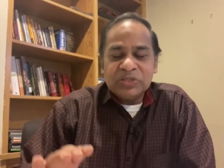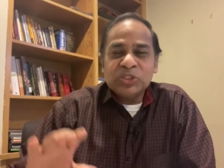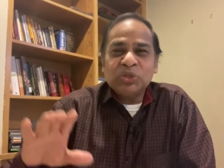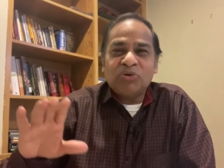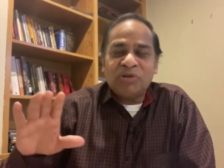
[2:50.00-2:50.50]

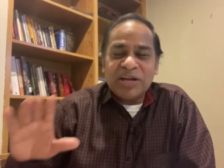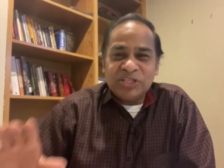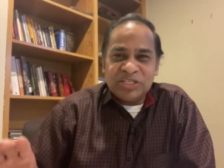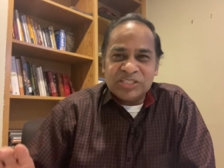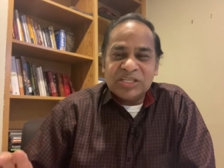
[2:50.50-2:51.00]
so
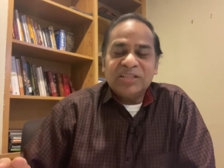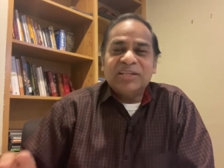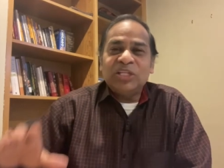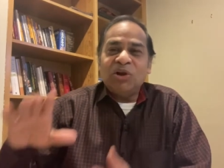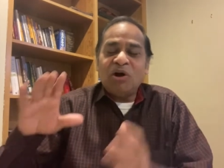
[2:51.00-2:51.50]
righteous
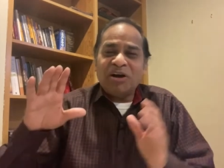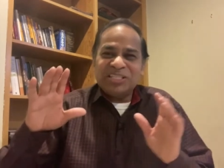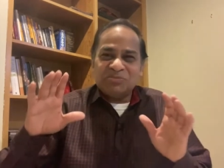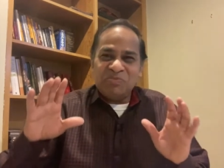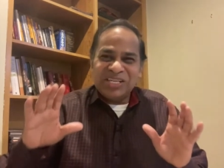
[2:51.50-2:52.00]
that the Lord
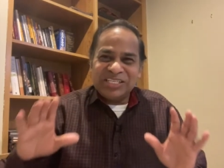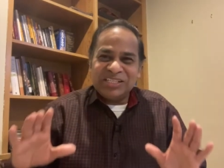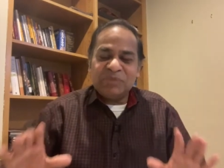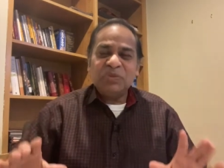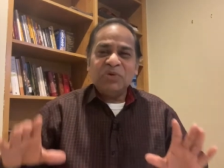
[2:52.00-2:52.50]
is blessing
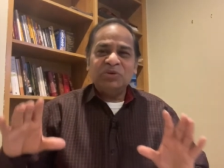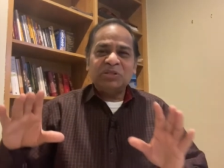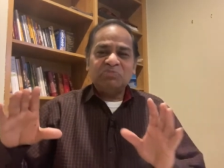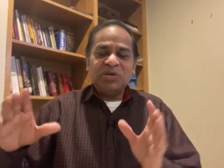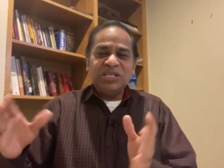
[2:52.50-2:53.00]
them with
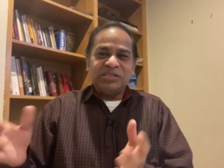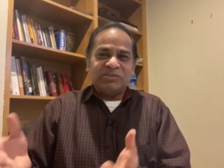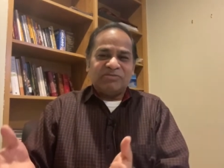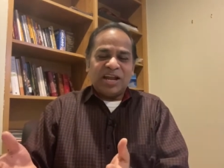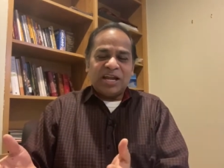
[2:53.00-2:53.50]
a piece
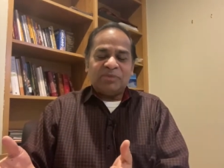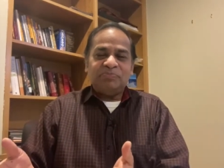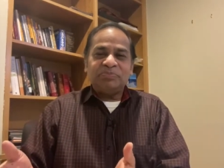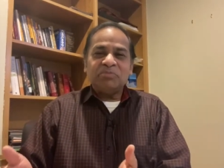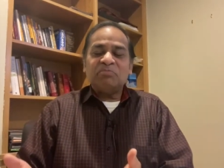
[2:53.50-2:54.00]
of land.
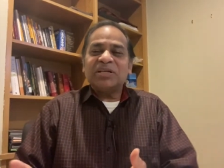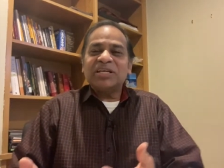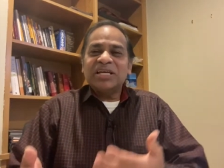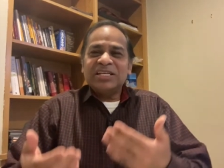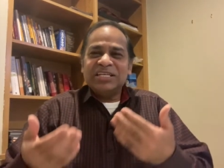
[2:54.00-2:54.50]
But
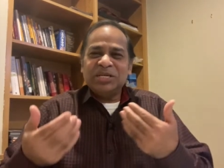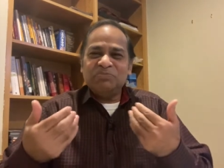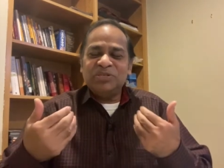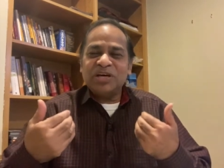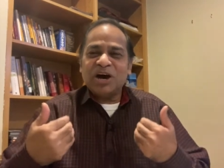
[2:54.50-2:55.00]

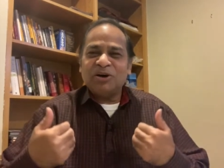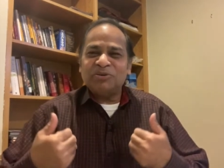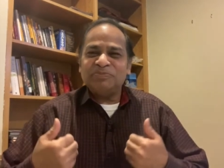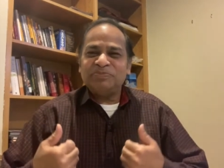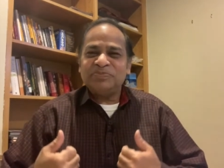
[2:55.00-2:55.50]
deep
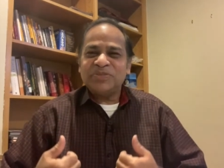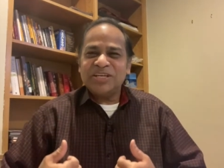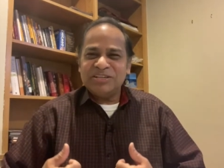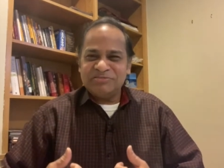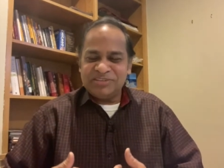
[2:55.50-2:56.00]
down,
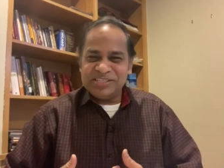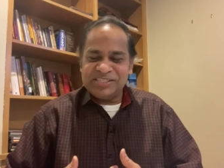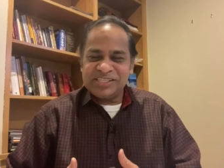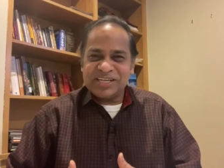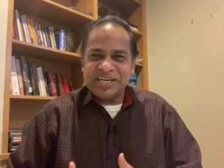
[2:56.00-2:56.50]

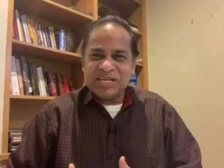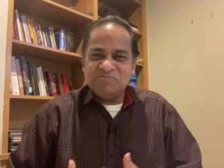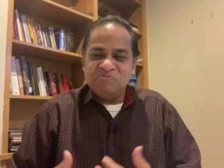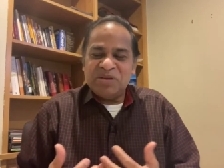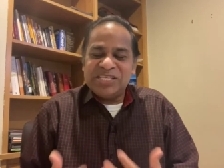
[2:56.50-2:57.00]
intrinsically,
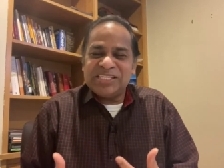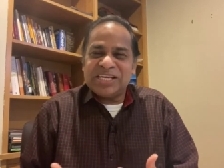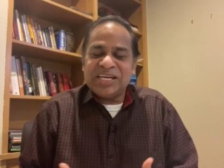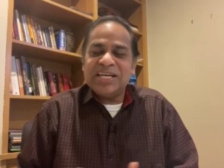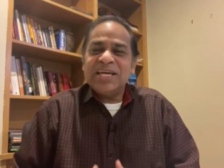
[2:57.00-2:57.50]

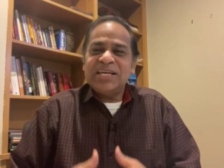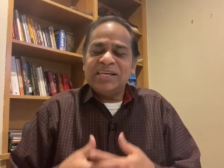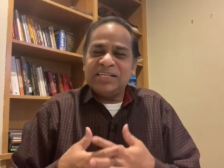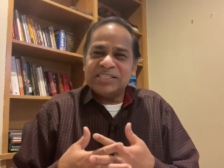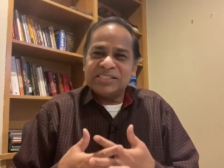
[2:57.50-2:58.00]
basically,
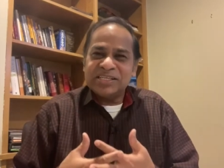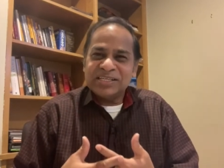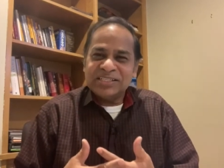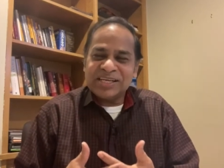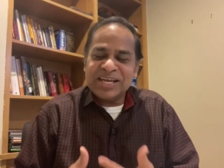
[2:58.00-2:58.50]
it is
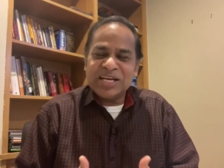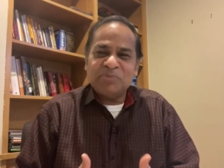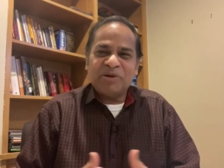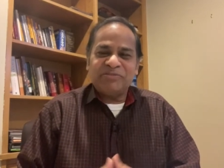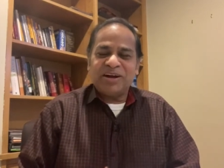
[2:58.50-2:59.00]
the kingdom
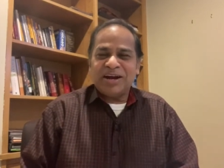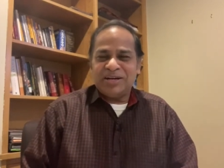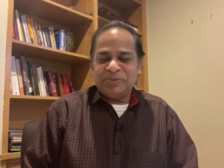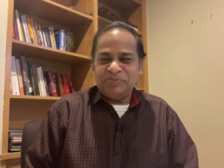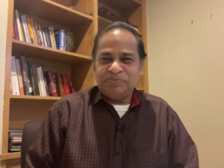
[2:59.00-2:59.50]
of God.
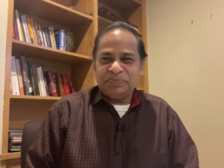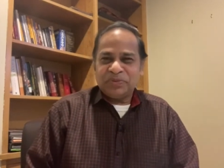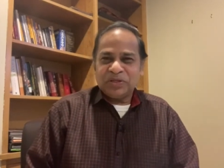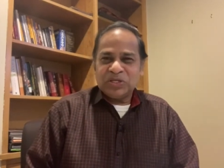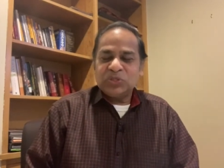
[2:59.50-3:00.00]

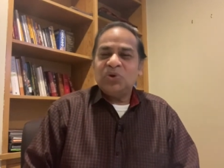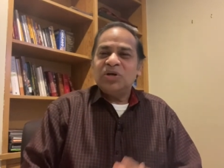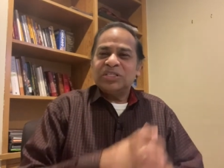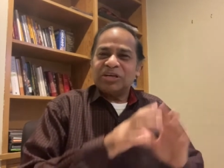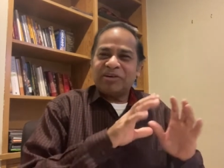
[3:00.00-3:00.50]
So
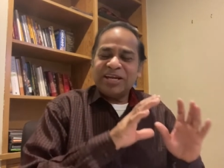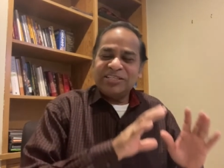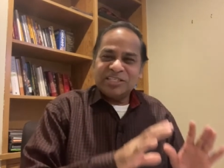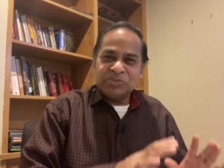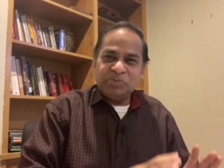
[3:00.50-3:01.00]
the
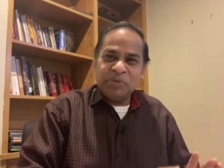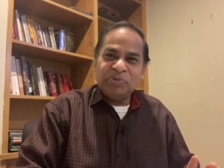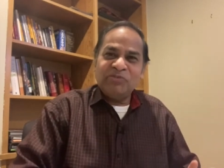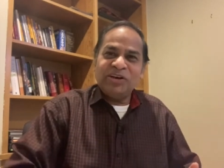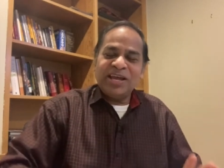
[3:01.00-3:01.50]
righteous people will